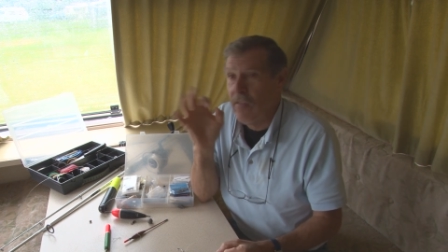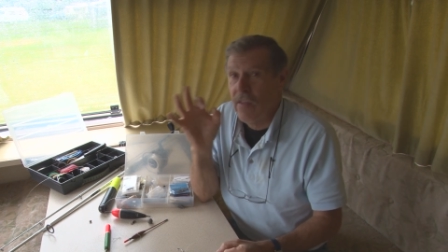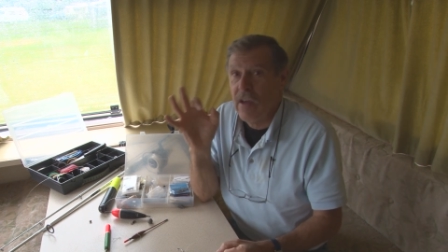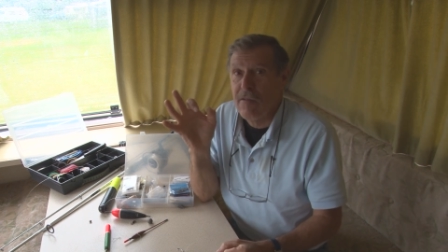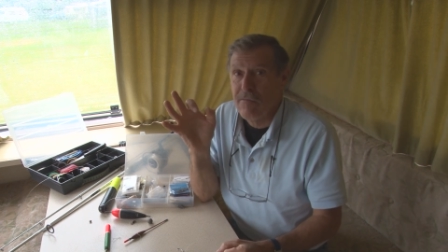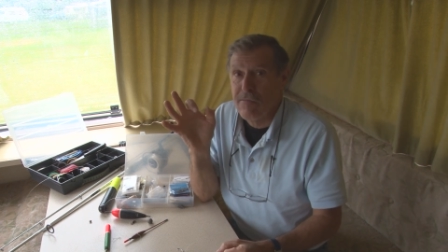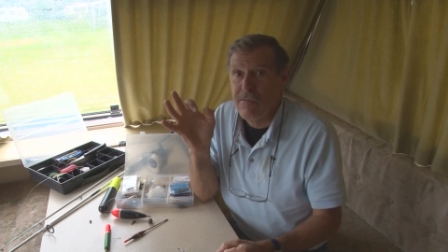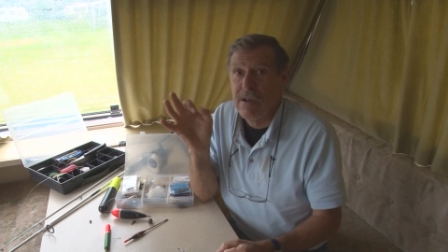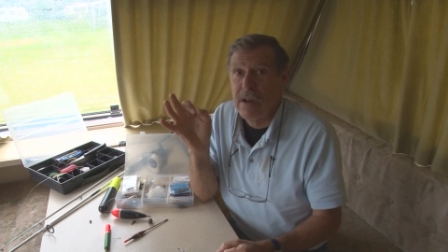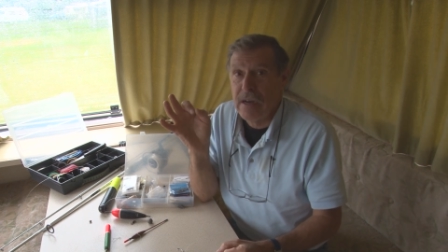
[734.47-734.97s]

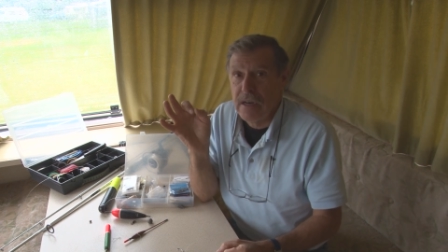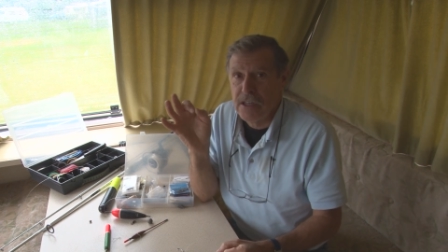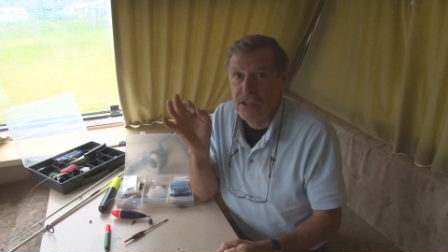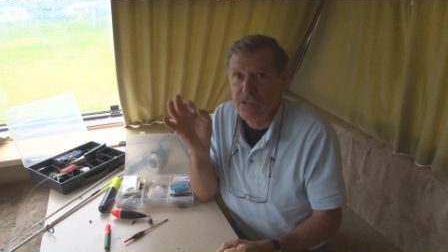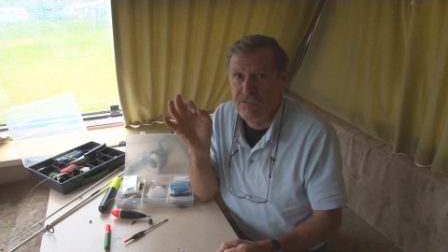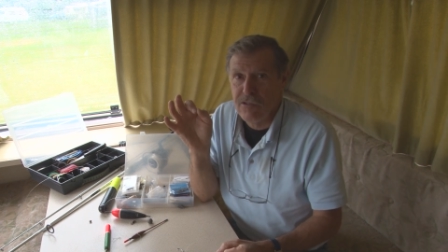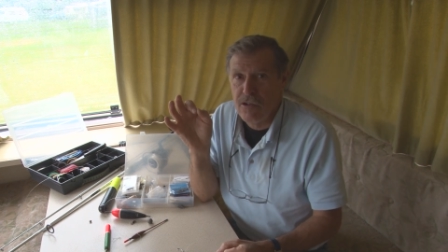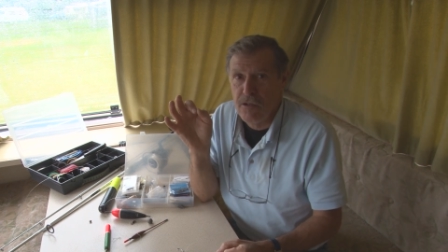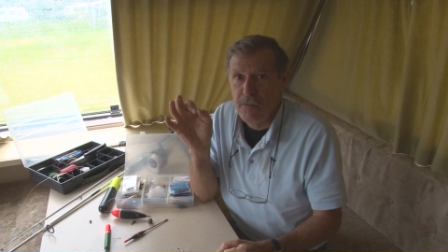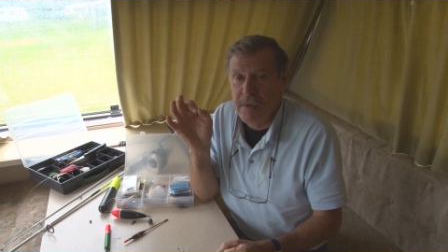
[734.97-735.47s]
That really
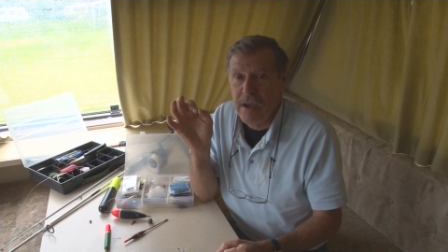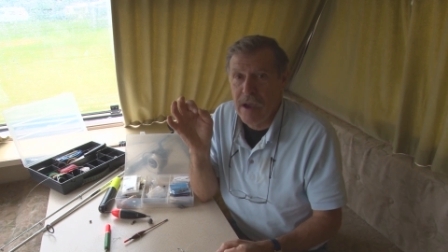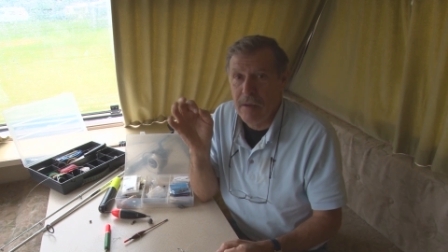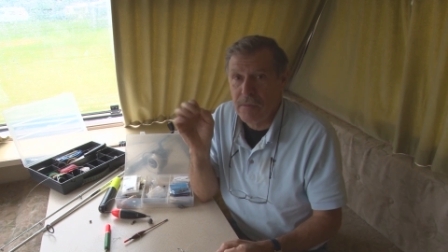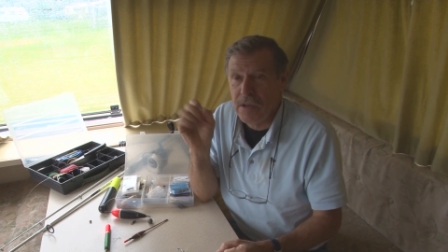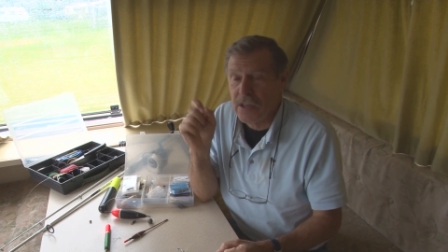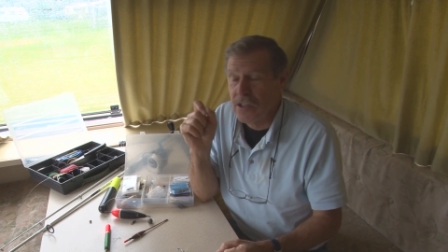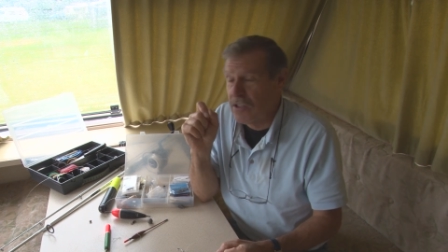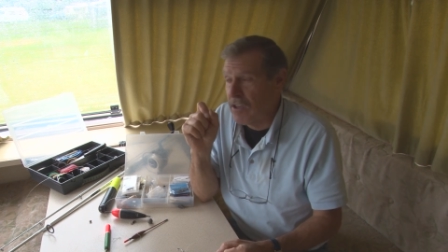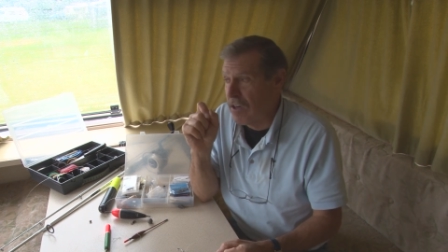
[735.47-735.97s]
screwed me
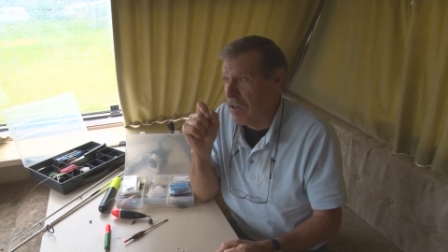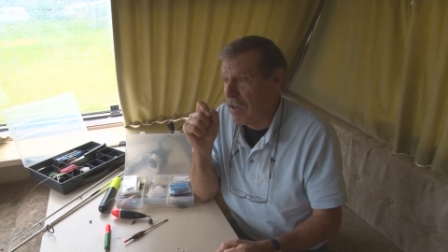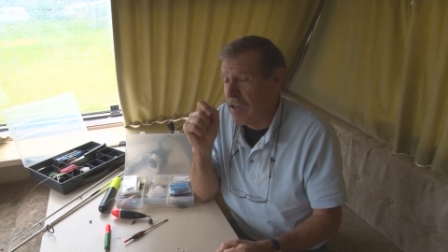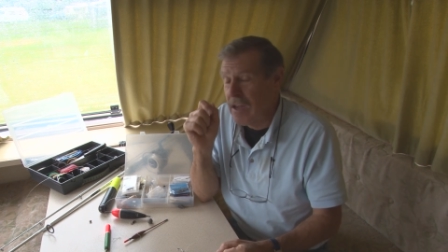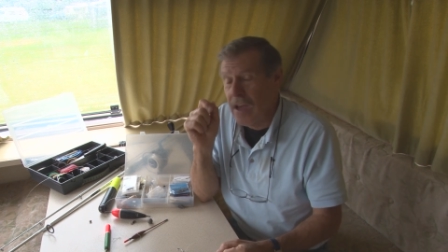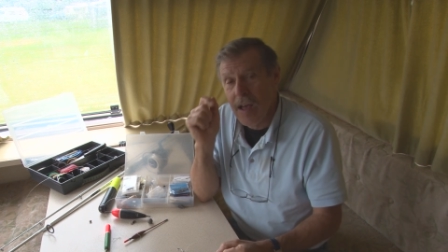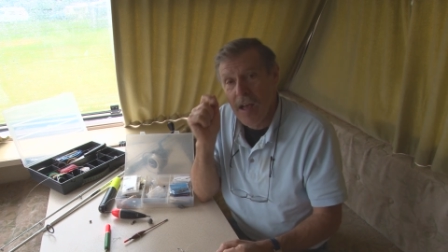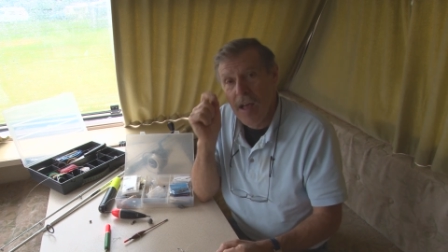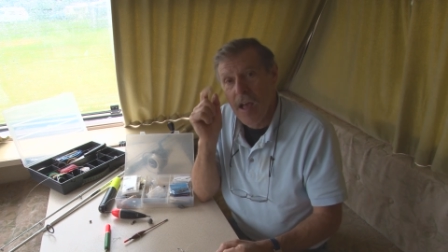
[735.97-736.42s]
up yesterday.